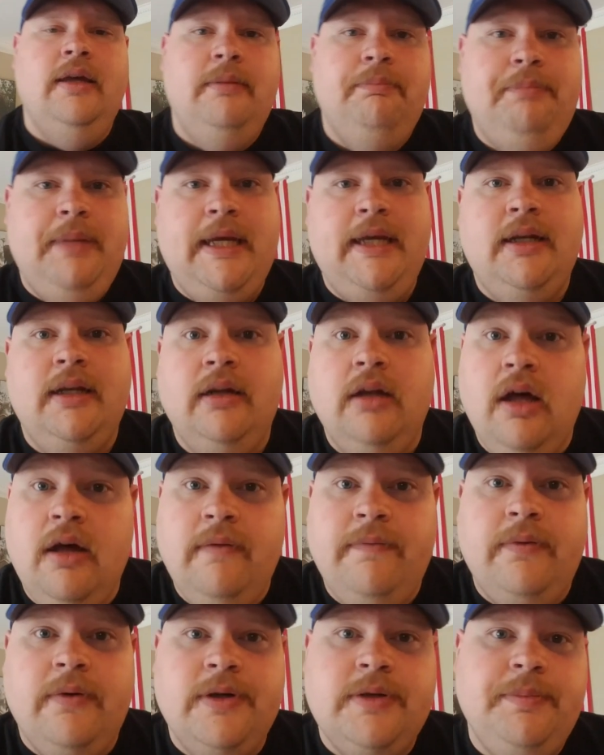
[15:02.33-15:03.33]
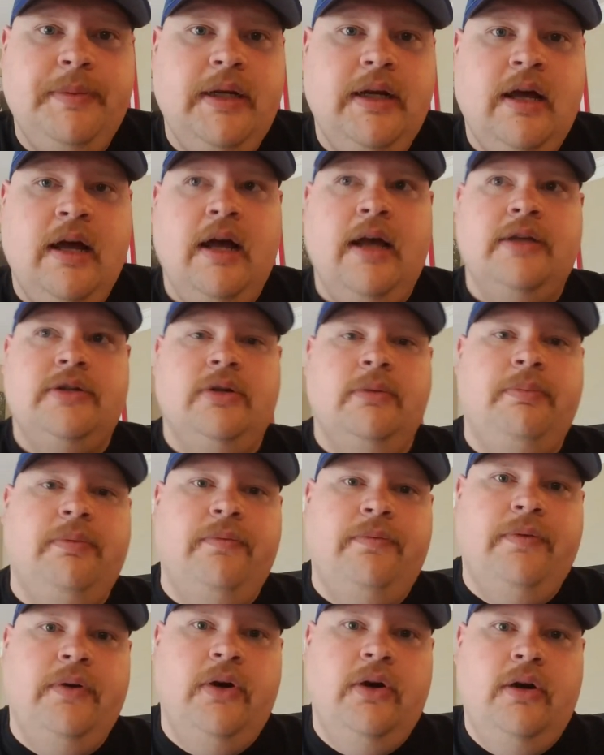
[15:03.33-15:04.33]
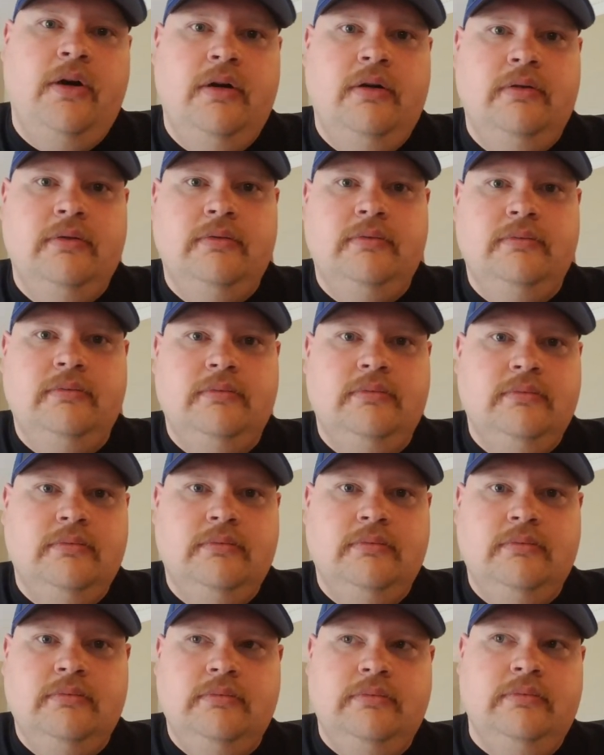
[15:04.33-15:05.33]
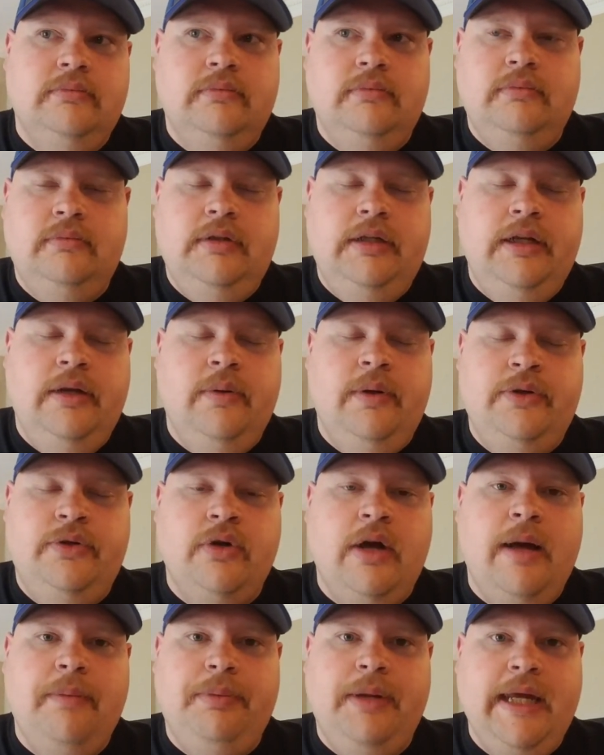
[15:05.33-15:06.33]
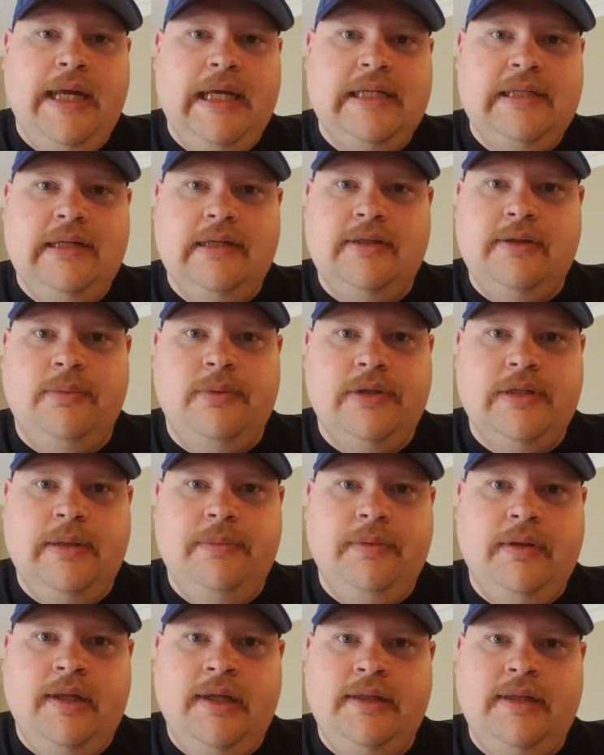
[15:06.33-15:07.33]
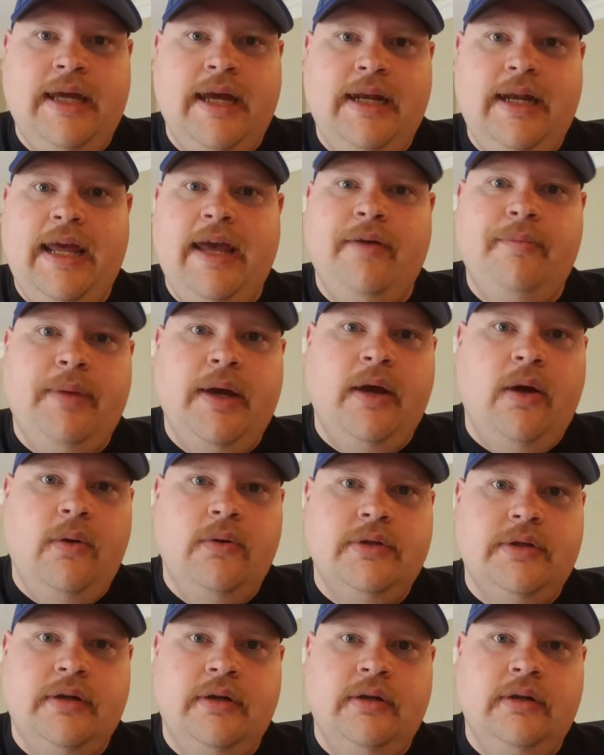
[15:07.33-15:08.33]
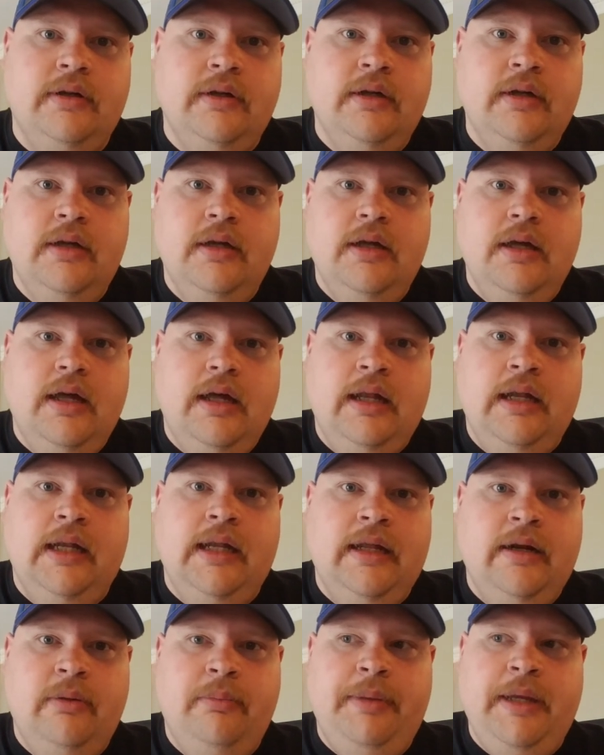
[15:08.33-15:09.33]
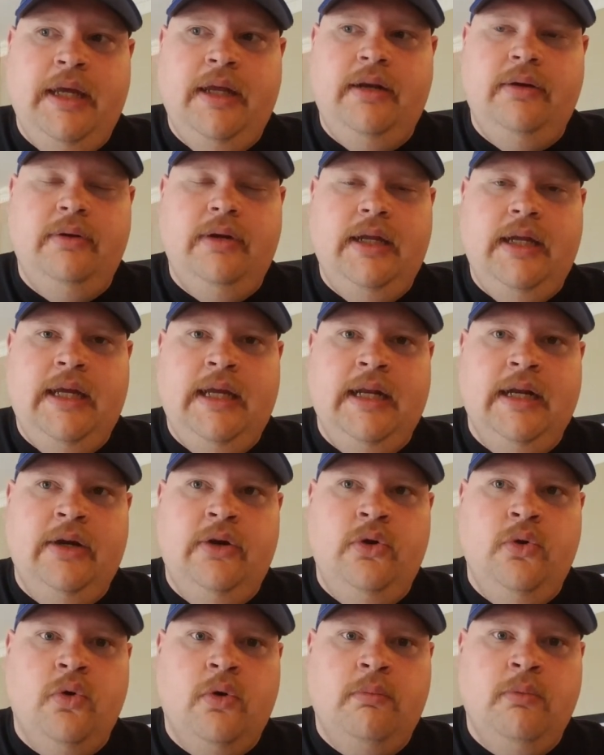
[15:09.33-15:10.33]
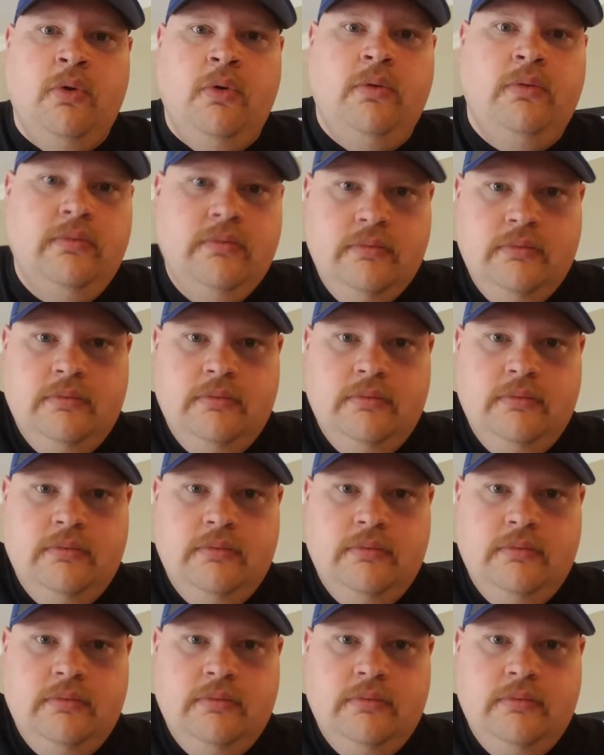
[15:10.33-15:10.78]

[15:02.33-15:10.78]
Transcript: Being in law enforcement, I also prefer, you know, a drop leg system or something like that, and have my holster a little bit in a normal